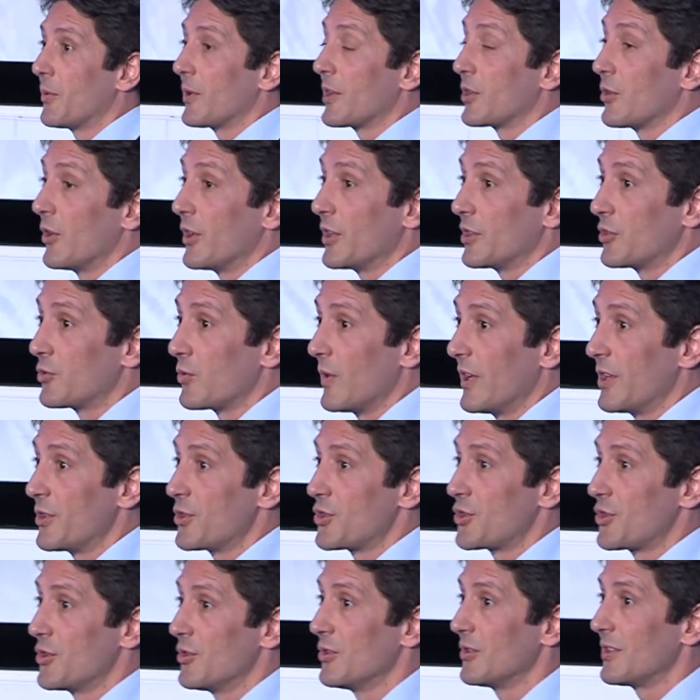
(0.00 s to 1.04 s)
we going to
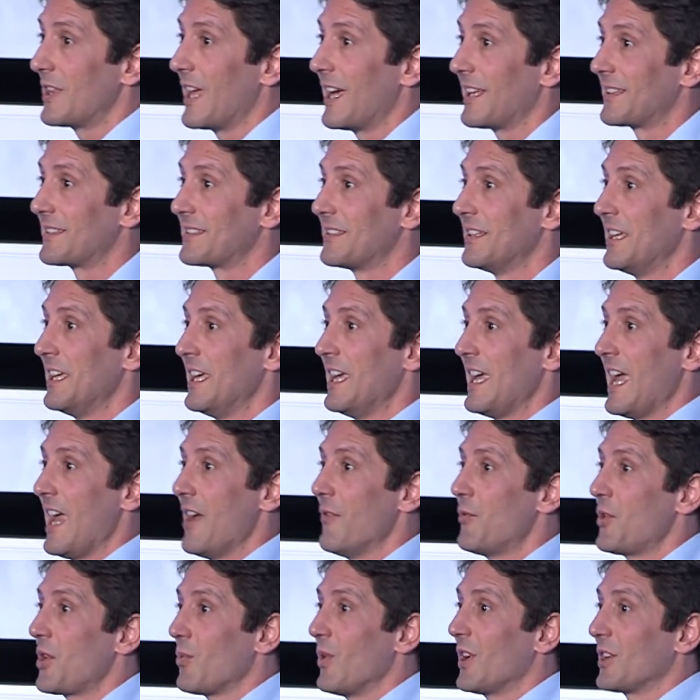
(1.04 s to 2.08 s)
ensure that
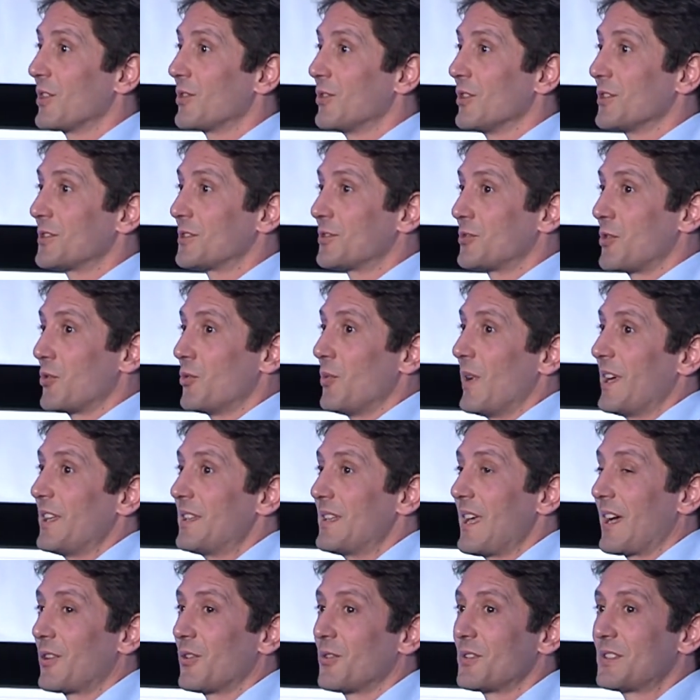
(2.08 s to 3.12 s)
everyone got the right
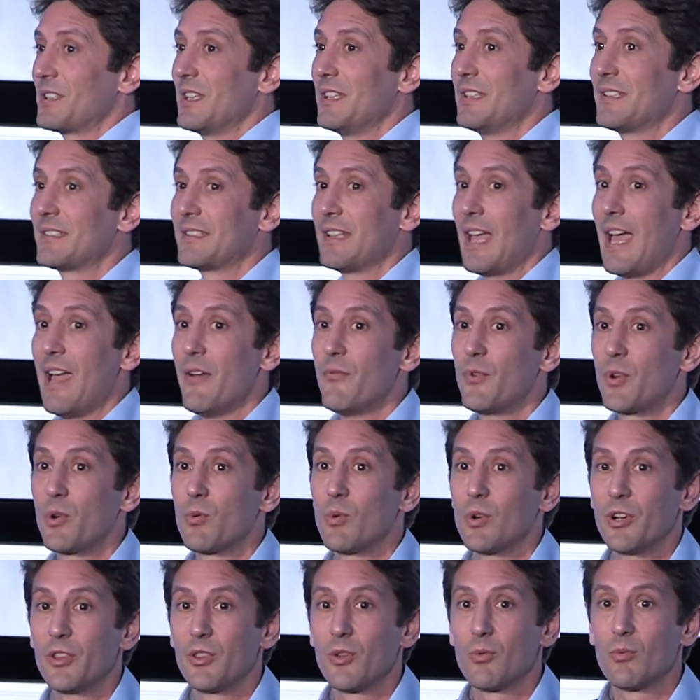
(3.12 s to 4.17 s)
diagnosis
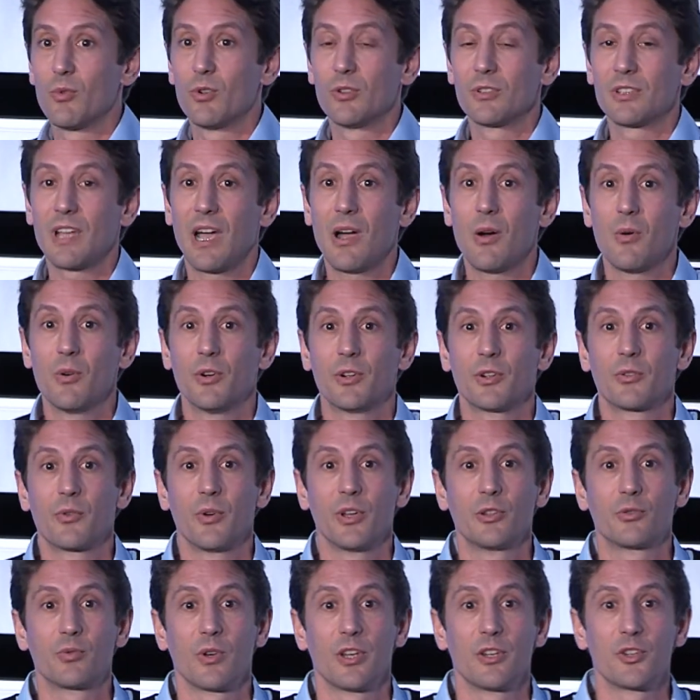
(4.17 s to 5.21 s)
everywhere in the world? How are we
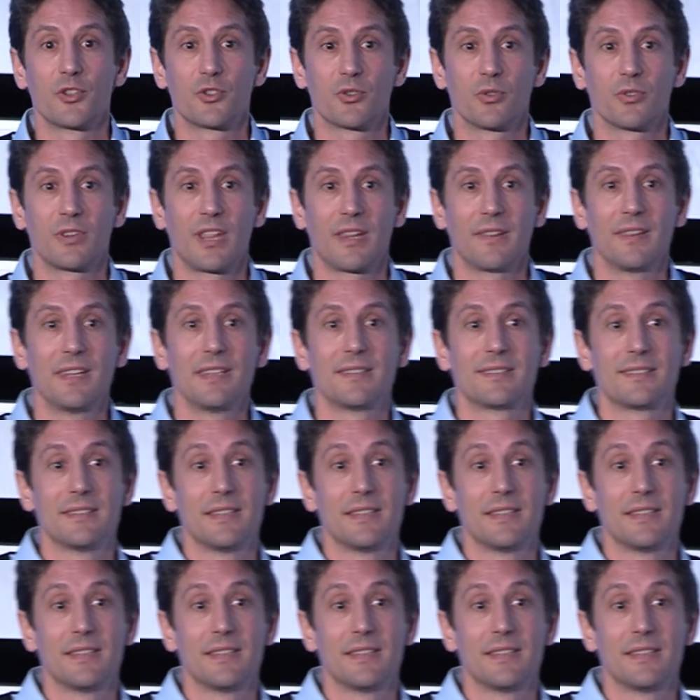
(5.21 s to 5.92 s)
going to ensure that this